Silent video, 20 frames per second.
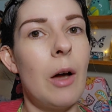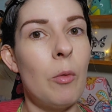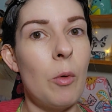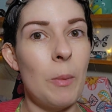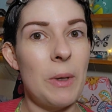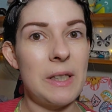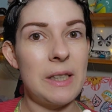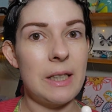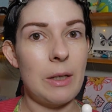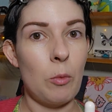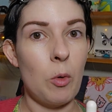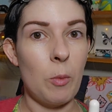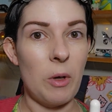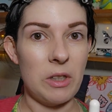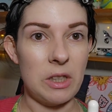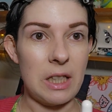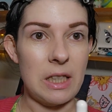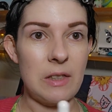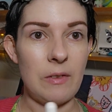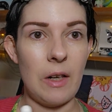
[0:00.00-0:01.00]
what my
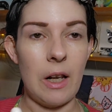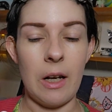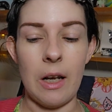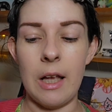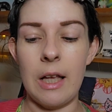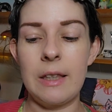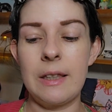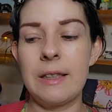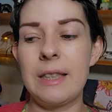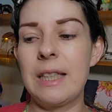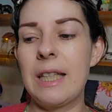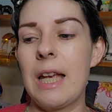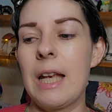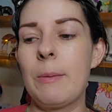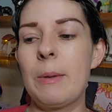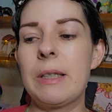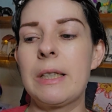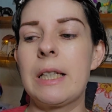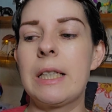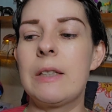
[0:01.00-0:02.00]
skin's feeling like. And today
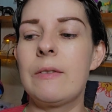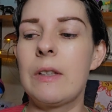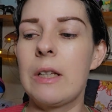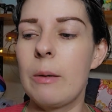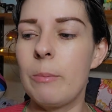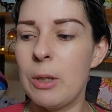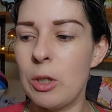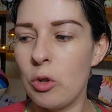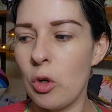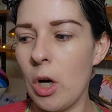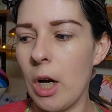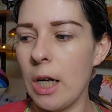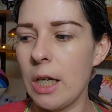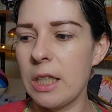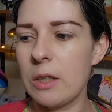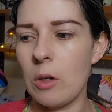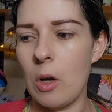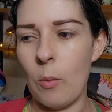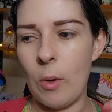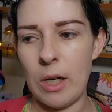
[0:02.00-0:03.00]
my skin's feeling a bit dry.
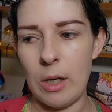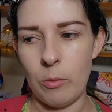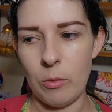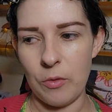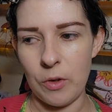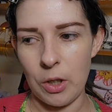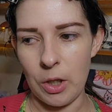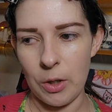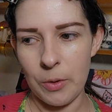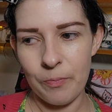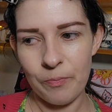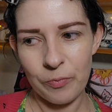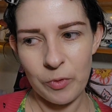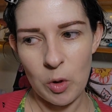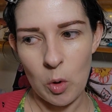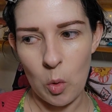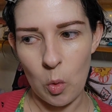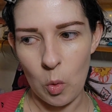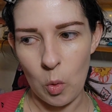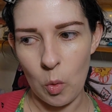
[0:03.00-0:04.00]
That's why I went in with the
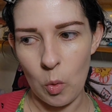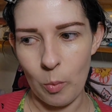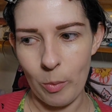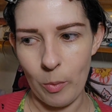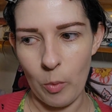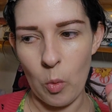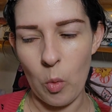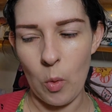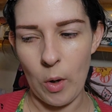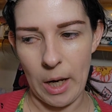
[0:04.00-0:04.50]
more